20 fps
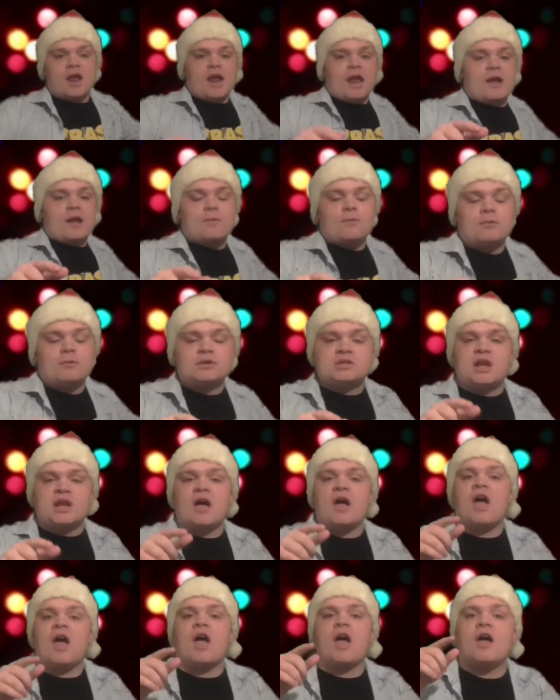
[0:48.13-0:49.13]
It was
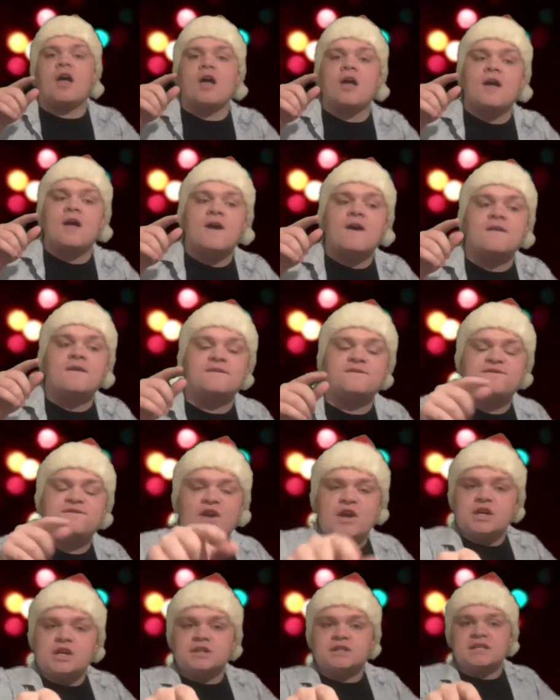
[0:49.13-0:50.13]

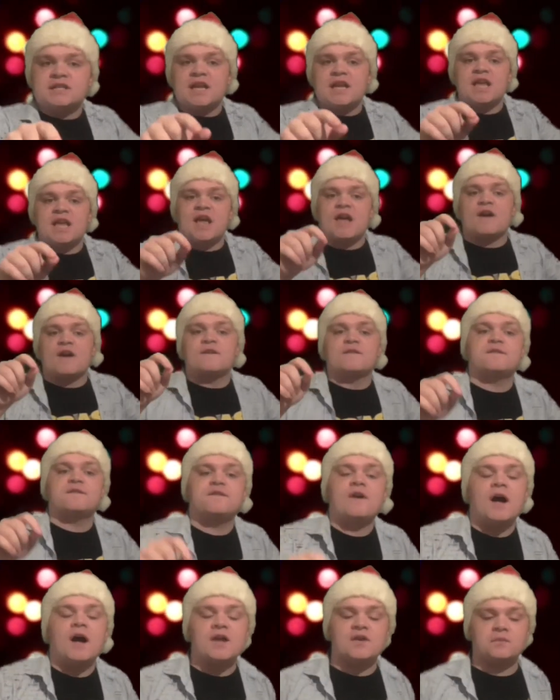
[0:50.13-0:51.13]

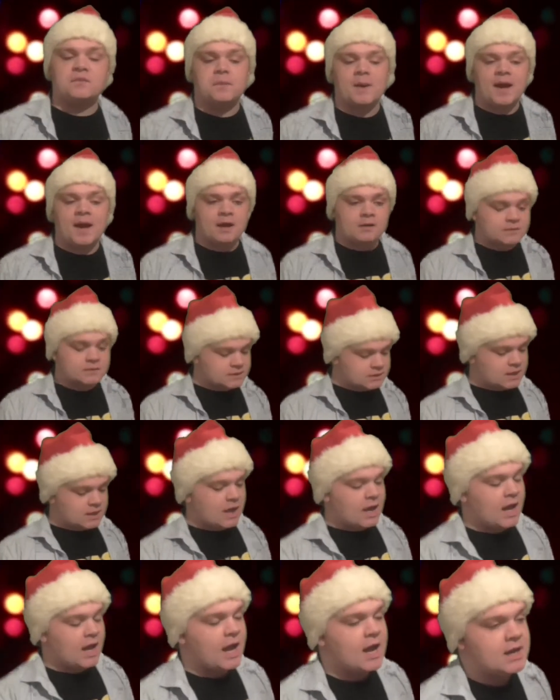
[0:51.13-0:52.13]
thirty-five pounds
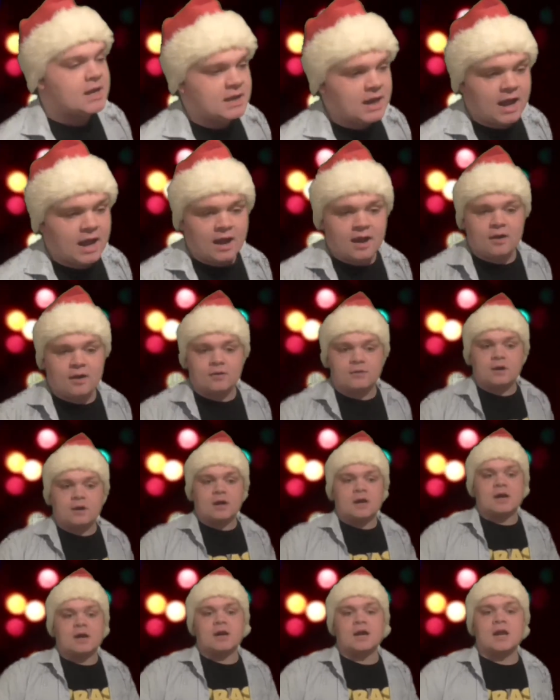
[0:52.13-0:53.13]
and
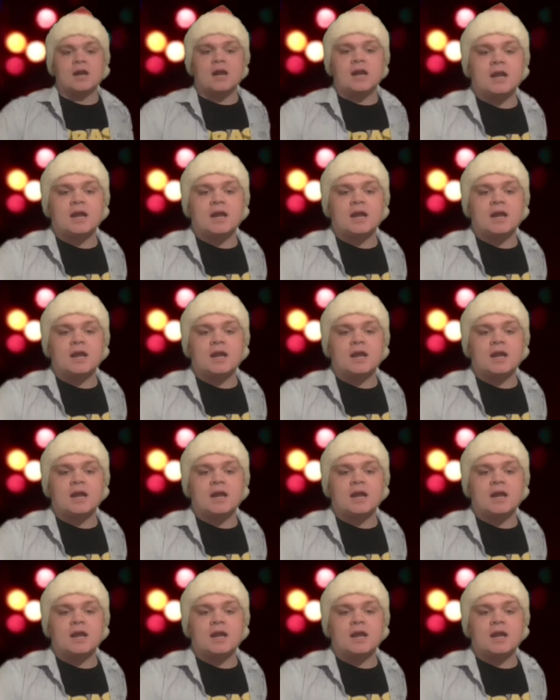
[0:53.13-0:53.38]
now